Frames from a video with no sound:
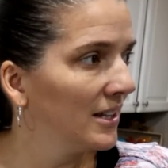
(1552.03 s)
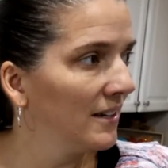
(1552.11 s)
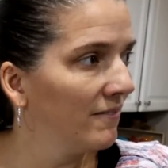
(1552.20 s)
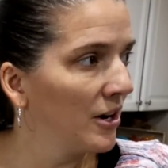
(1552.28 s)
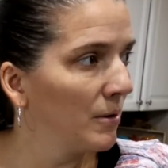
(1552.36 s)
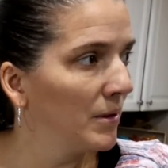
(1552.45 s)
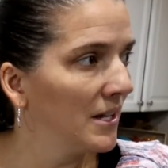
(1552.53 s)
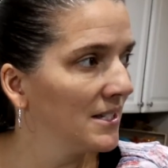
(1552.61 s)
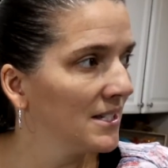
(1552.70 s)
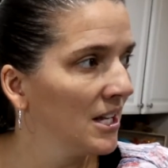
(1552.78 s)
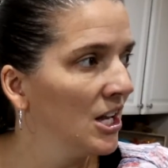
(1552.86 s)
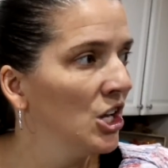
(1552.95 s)
Clean
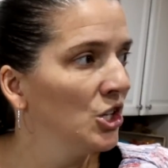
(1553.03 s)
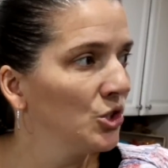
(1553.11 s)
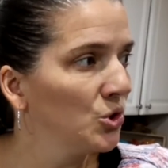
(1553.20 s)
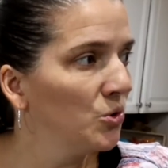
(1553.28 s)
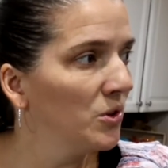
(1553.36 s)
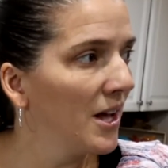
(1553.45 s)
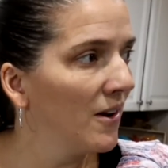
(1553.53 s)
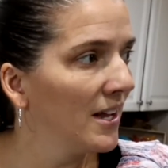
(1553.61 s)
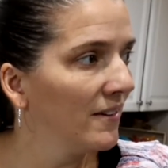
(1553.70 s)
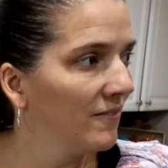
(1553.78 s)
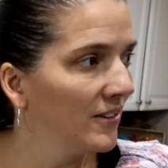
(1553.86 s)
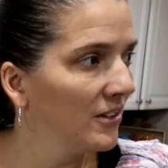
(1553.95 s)
fireplace, school out,
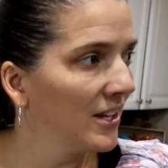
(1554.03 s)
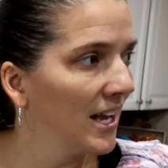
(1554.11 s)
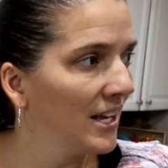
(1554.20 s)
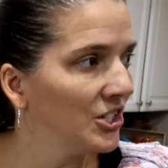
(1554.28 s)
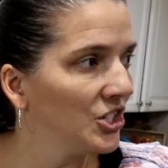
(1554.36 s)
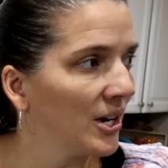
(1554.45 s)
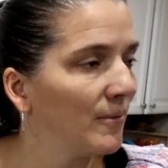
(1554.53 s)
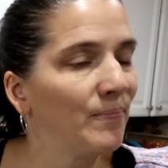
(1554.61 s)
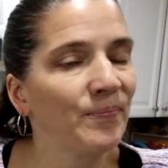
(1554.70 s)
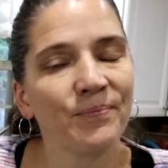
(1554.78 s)
and fill candy jar.